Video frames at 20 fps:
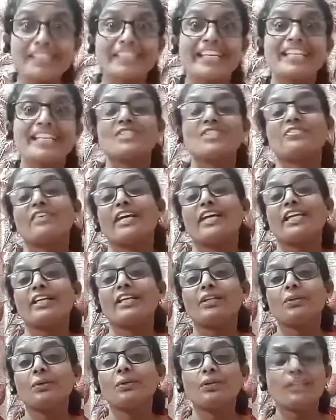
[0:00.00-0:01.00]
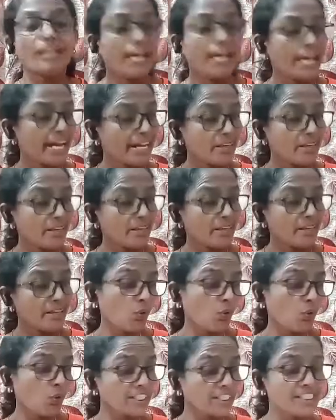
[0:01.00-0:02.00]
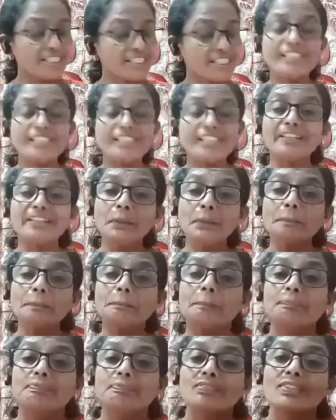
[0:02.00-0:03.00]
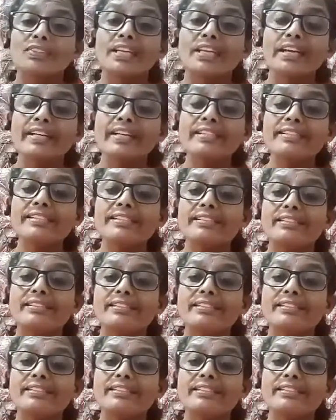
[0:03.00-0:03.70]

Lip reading: Yes, very good. And what else, children? Yes.